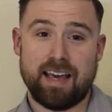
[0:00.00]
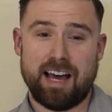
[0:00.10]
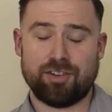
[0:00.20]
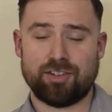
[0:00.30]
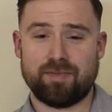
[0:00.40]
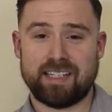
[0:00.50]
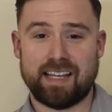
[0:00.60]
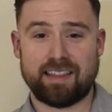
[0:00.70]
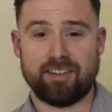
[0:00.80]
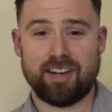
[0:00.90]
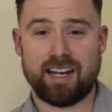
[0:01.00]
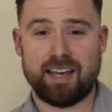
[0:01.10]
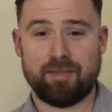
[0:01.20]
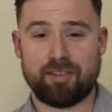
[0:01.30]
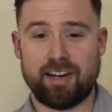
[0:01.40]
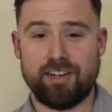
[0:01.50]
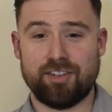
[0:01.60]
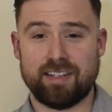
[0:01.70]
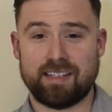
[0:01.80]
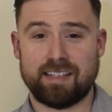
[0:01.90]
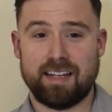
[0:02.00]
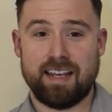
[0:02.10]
How should we set their dynamic ranges?